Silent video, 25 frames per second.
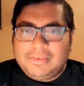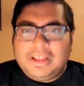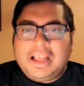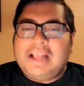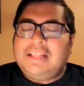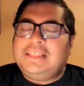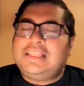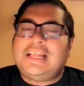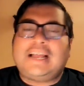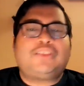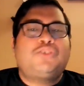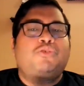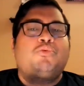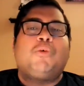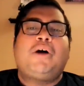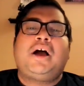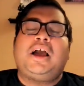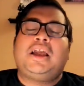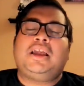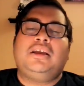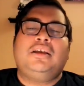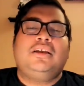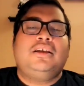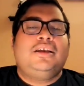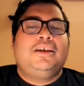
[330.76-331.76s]
And that's
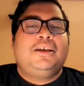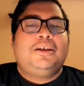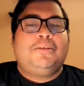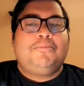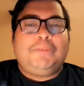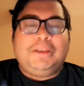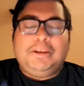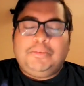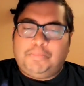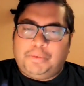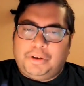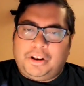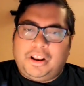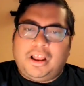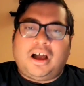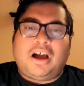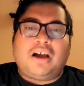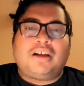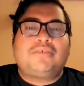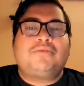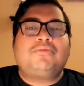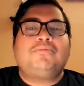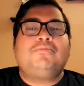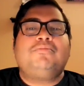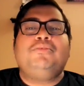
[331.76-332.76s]
why people
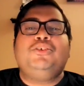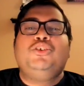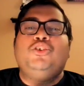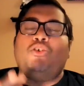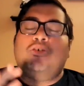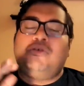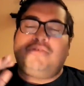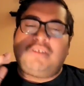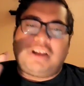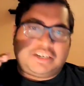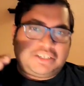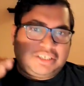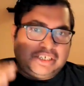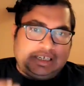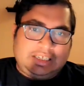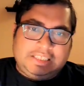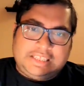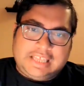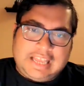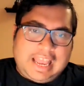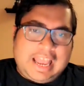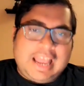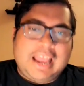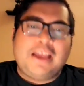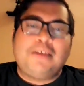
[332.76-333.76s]
are, rushing
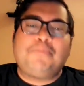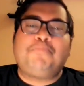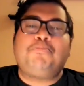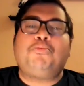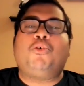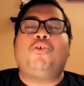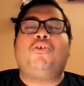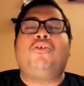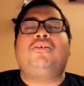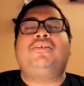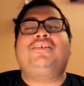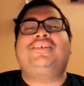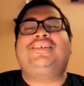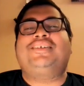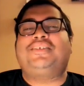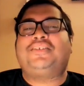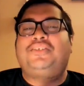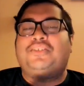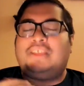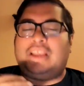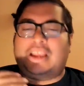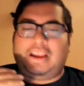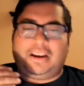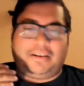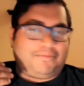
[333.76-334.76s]
the airports,
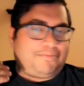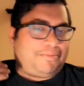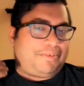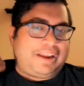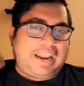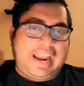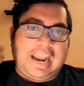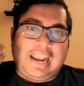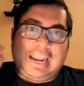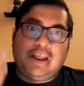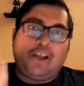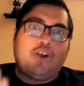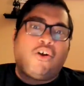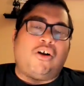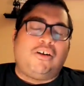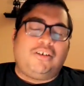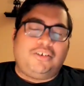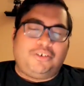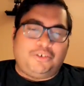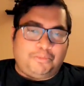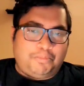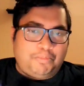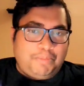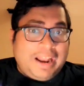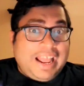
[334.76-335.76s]
they're getting
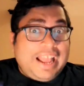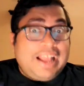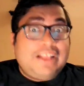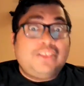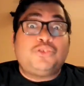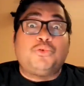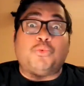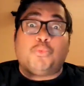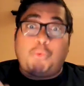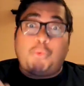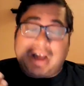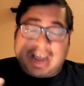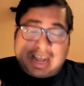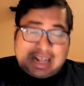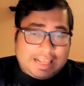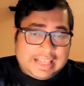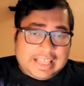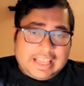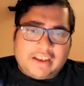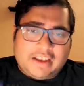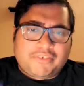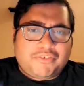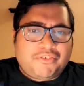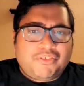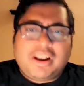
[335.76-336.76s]
onto planes while
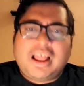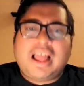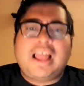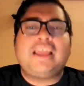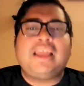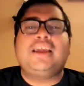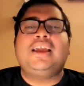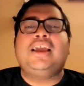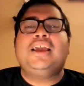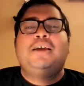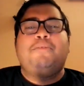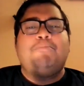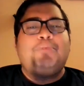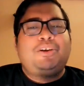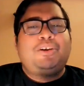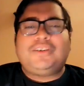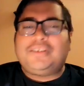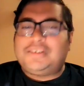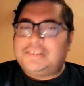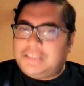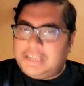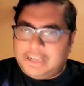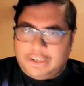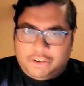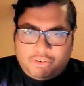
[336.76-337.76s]
they're flying,
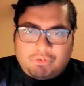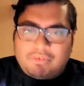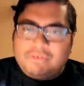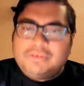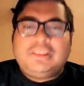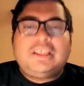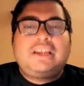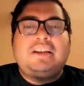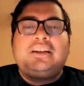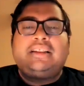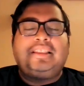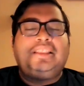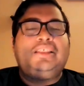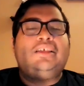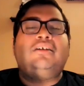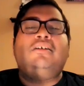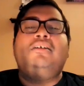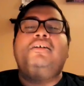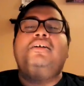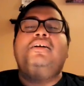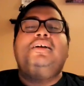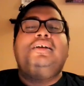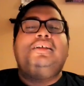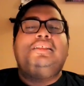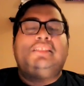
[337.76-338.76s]
because they know that
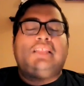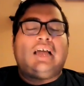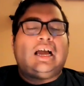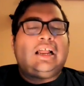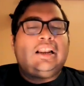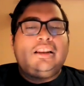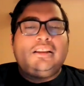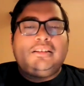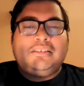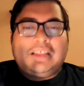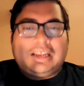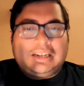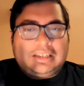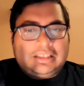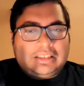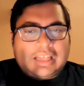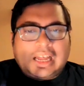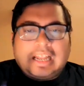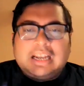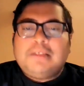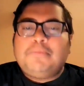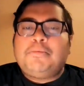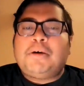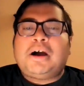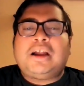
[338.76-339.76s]
that
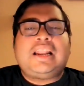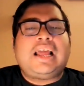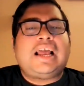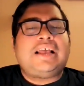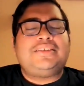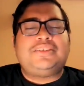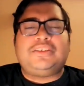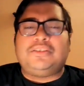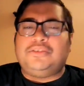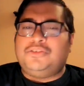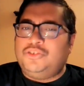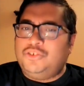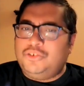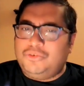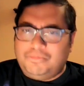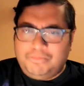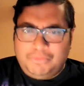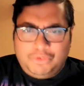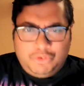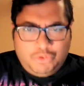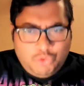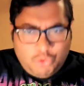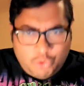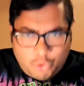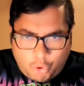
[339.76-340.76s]
Taliban has
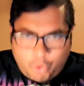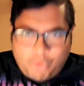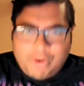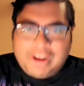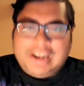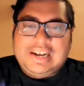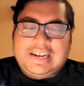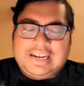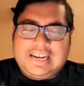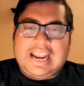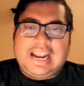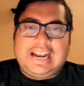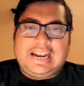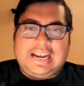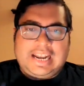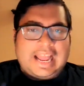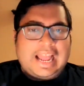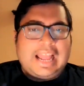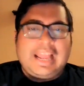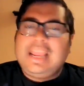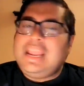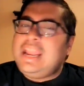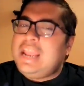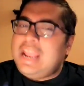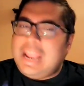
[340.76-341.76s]
no intent
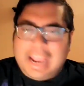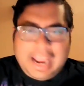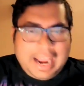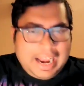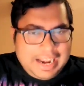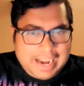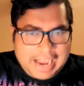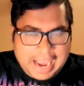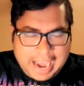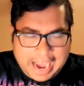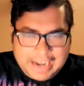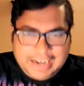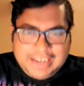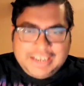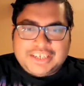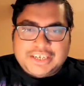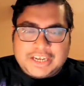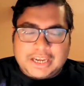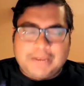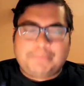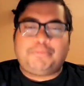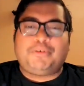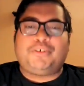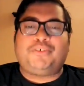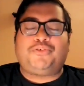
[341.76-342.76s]
in any
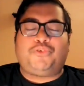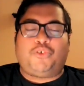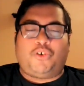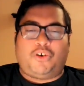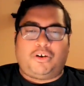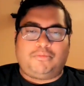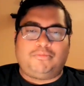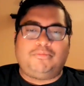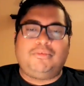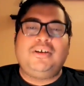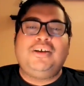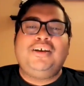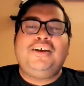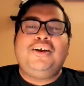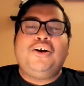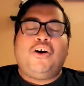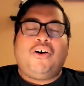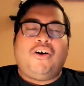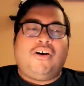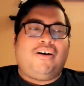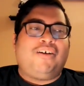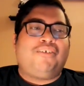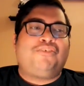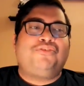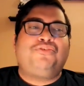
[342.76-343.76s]
shape or form
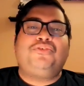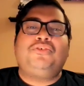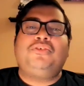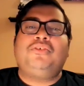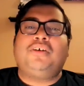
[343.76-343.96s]
of